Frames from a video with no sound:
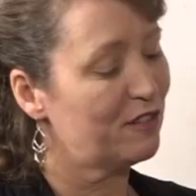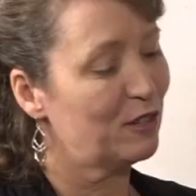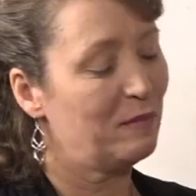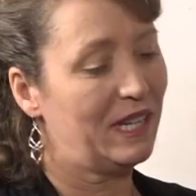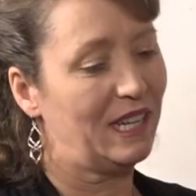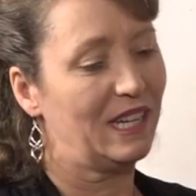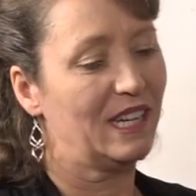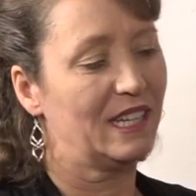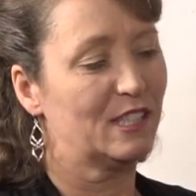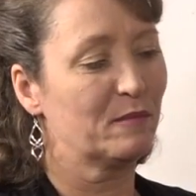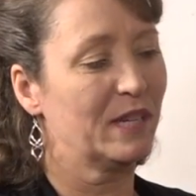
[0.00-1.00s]
for me,
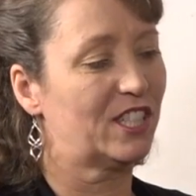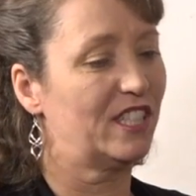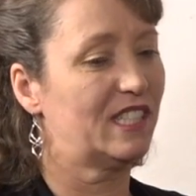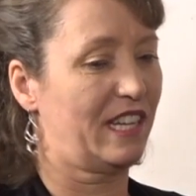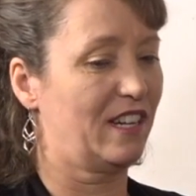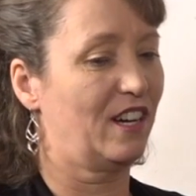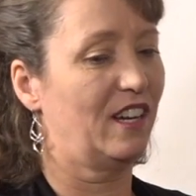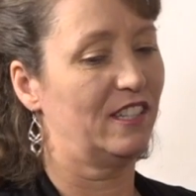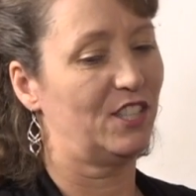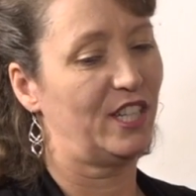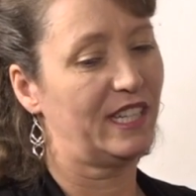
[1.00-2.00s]
as much as
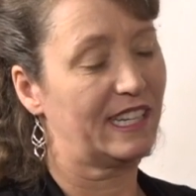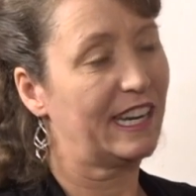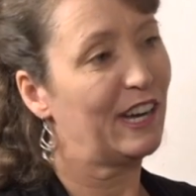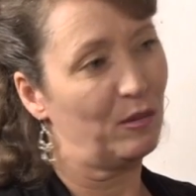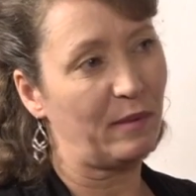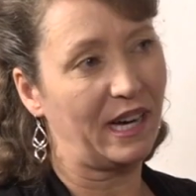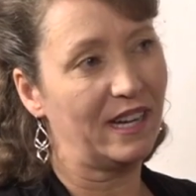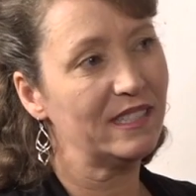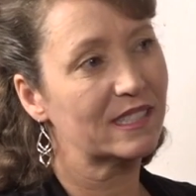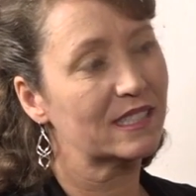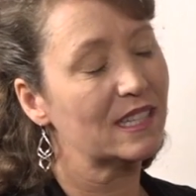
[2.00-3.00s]
psychology can help
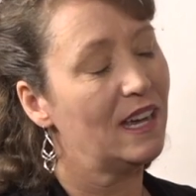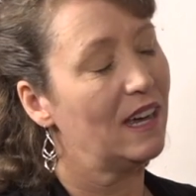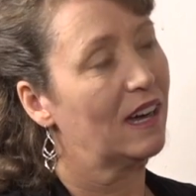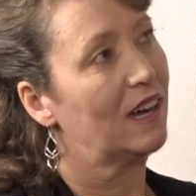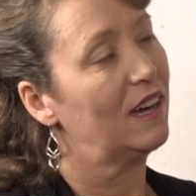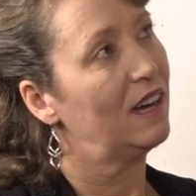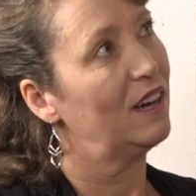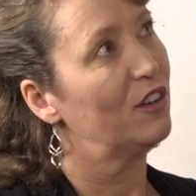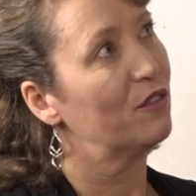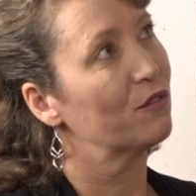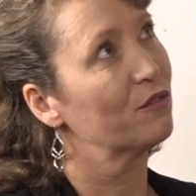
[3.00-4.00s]
us,
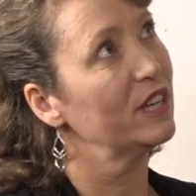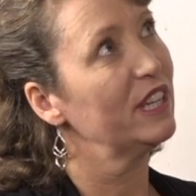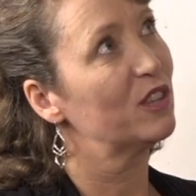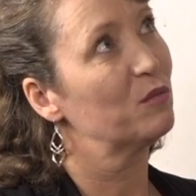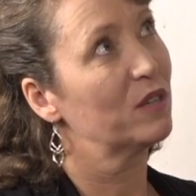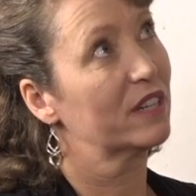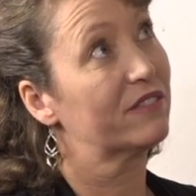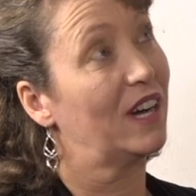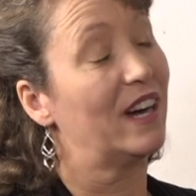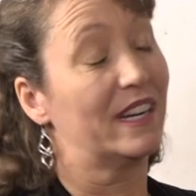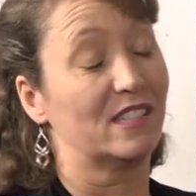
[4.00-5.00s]
really the Word of
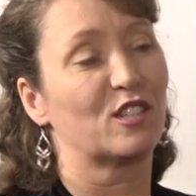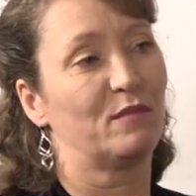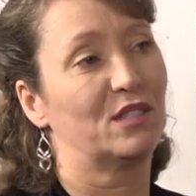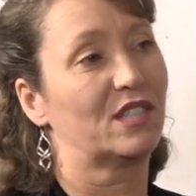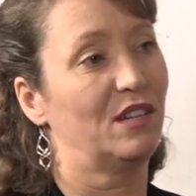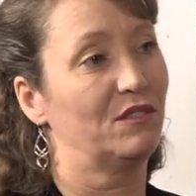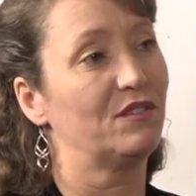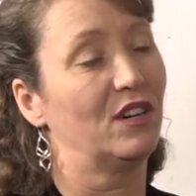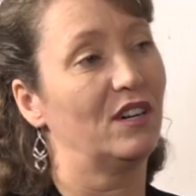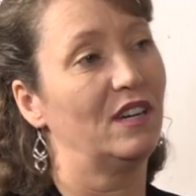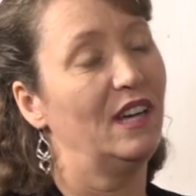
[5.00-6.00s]
God is the most
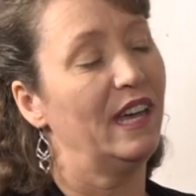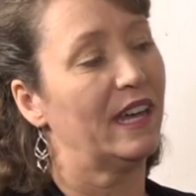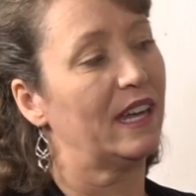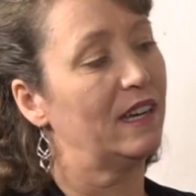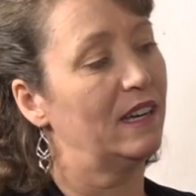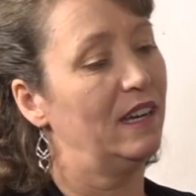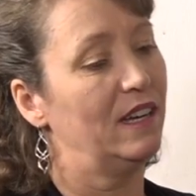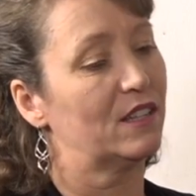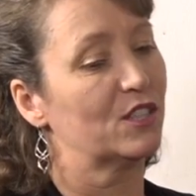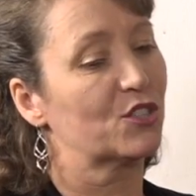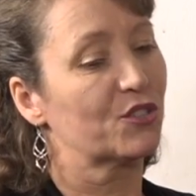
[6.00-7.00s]
helpful. Mm-hmm. And
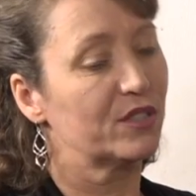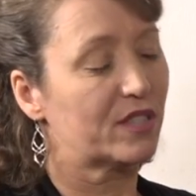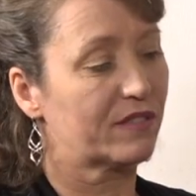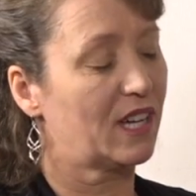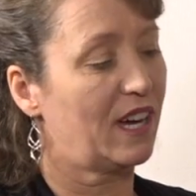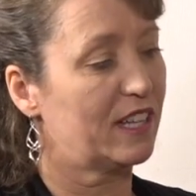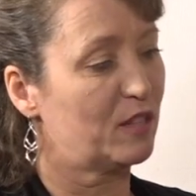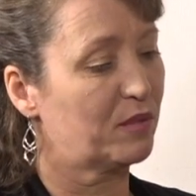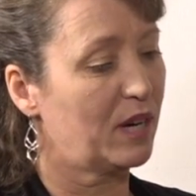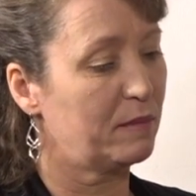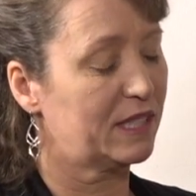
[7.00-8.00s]
the truths of God, the
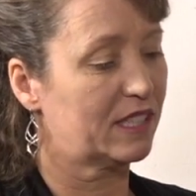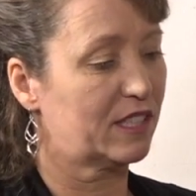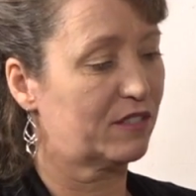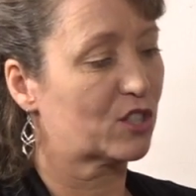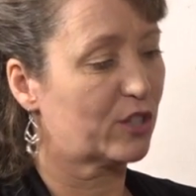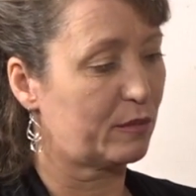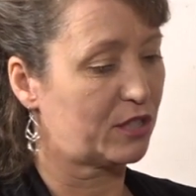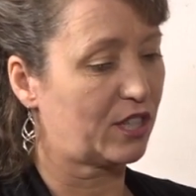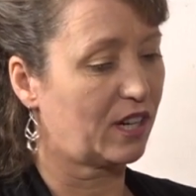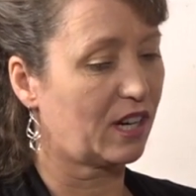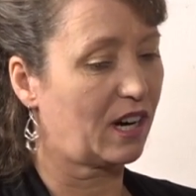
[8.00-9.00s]
promises of
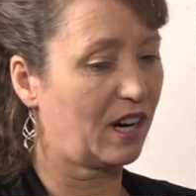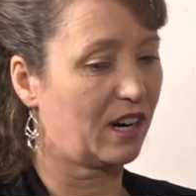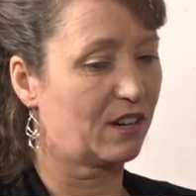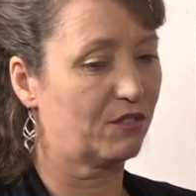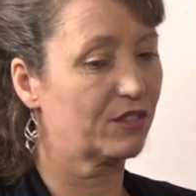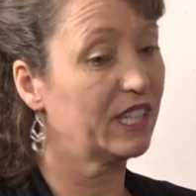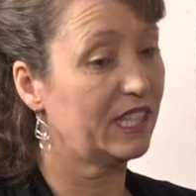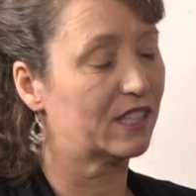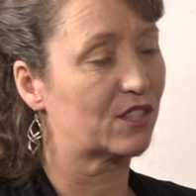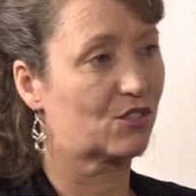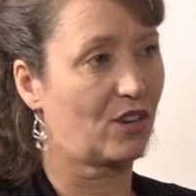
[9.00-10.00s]
Scripture are really
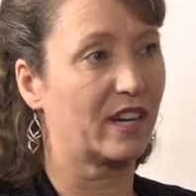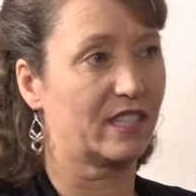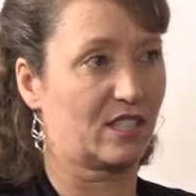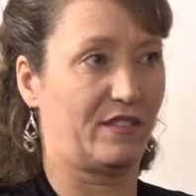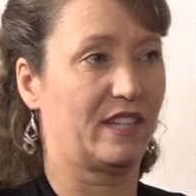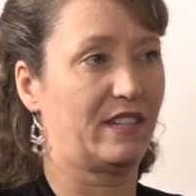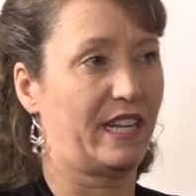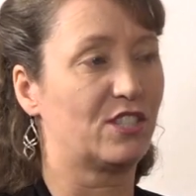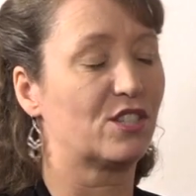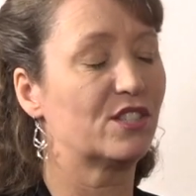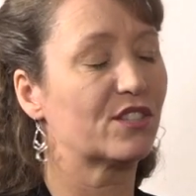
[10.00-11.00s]
the strongest
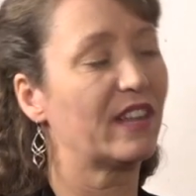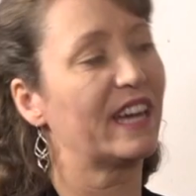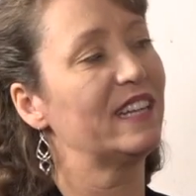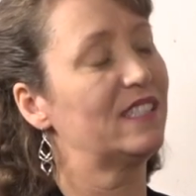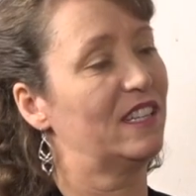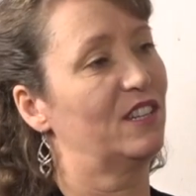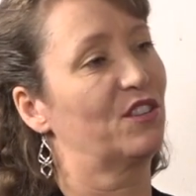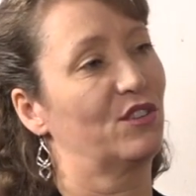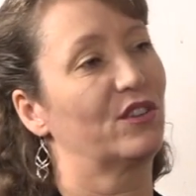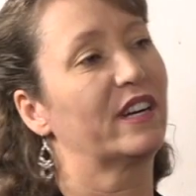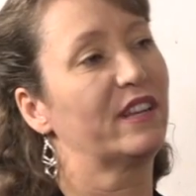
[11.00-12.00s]
foundation. So that is the
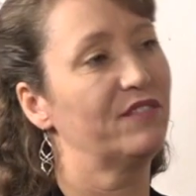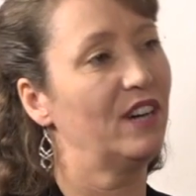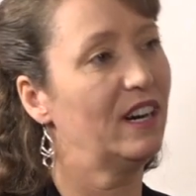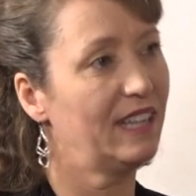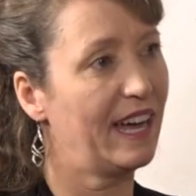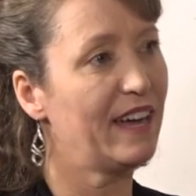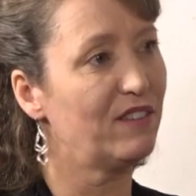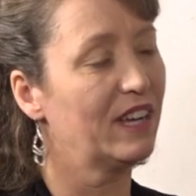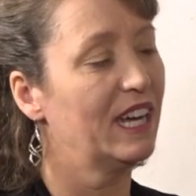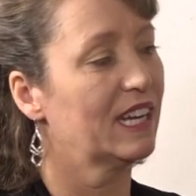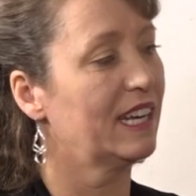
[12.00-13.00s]
authority for our life.
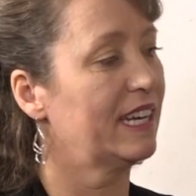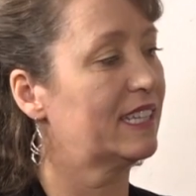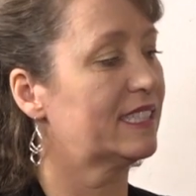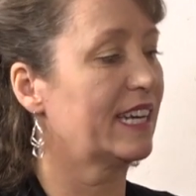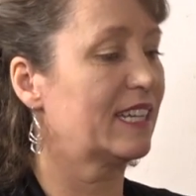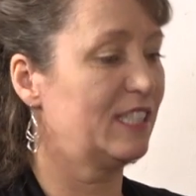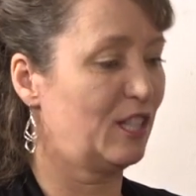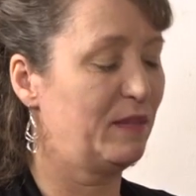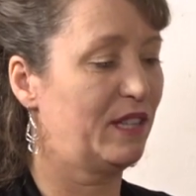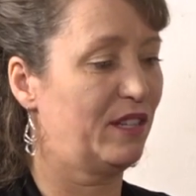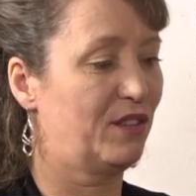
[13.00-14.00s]
Mm-hmm. Like 2
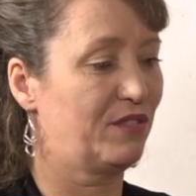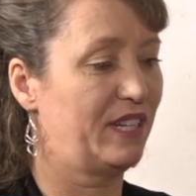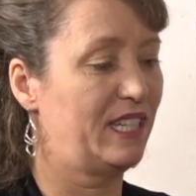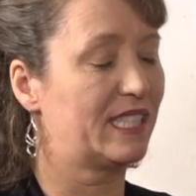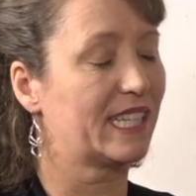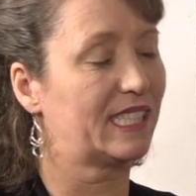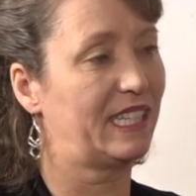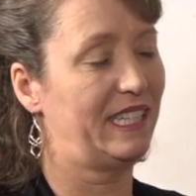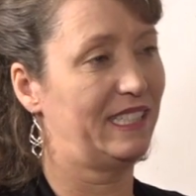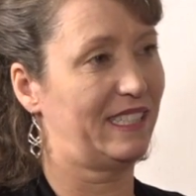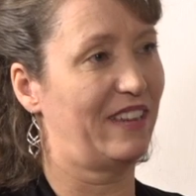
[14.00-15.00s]
Timothy 3:16
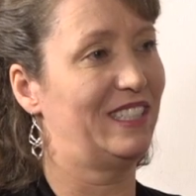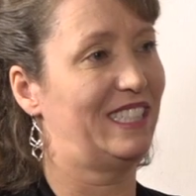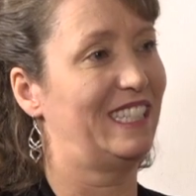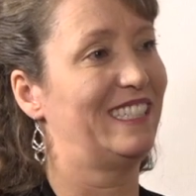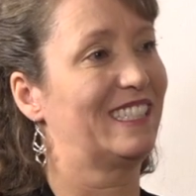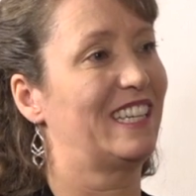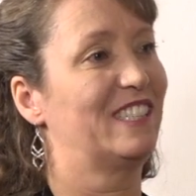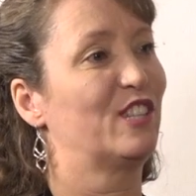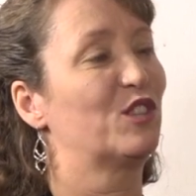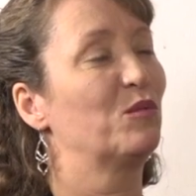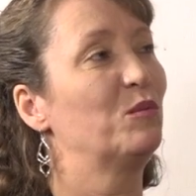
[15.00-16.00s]
and 17 says
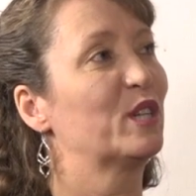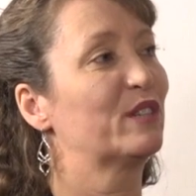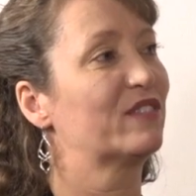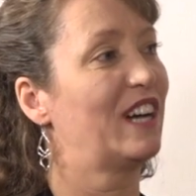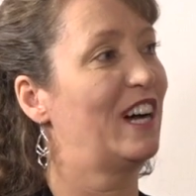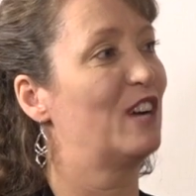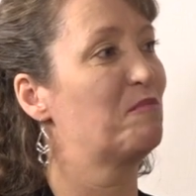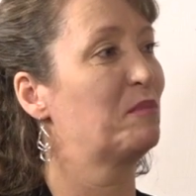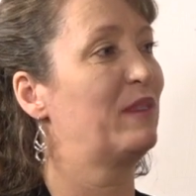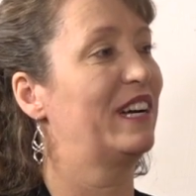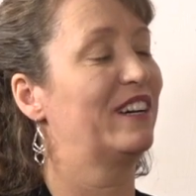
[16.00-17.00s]
that the Word of God
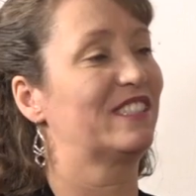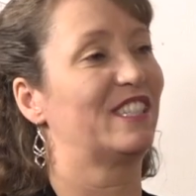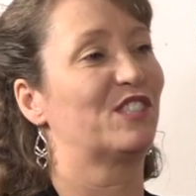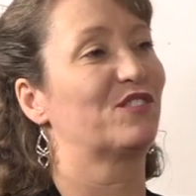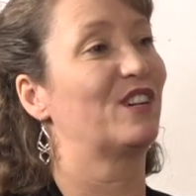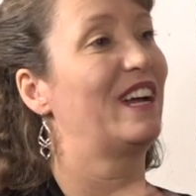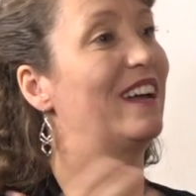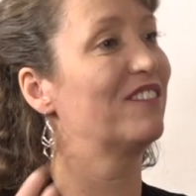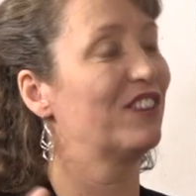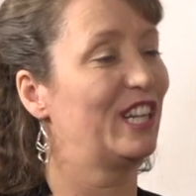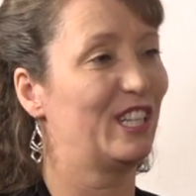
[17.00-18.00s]
prepares us for
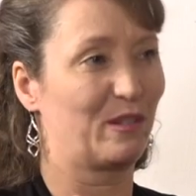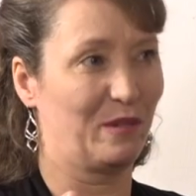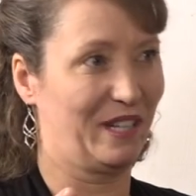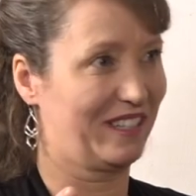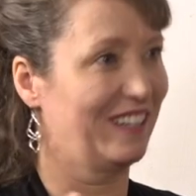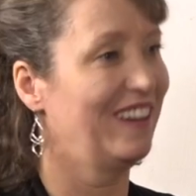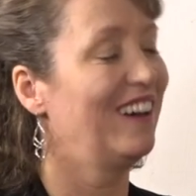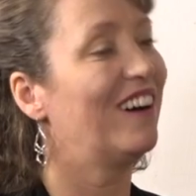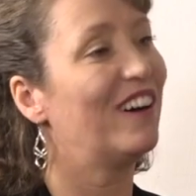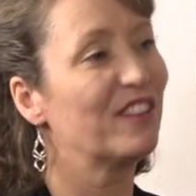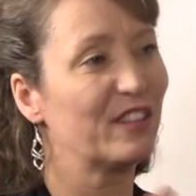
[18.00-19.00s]
every good work.
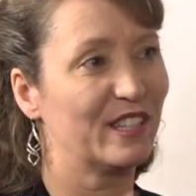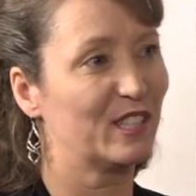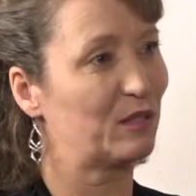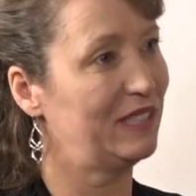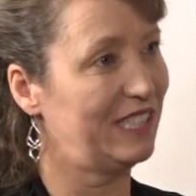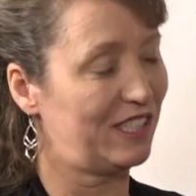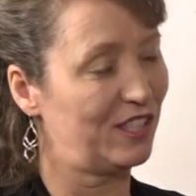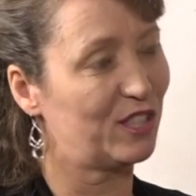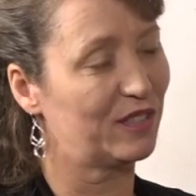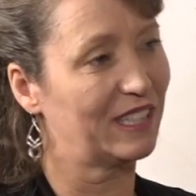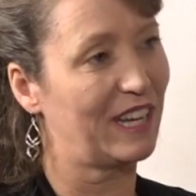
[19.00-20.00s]
Mm-hmm. All the things we'll need to
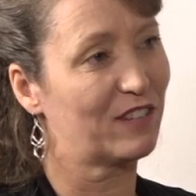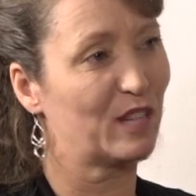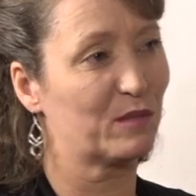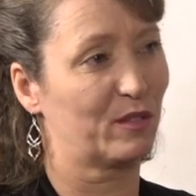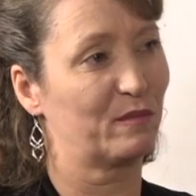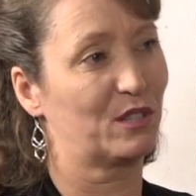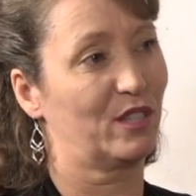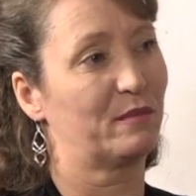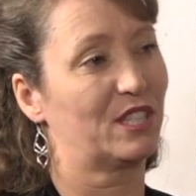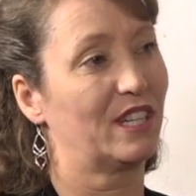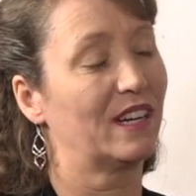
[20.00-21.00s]
do in life comes from
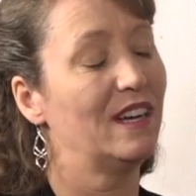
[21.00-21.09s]
Scripture.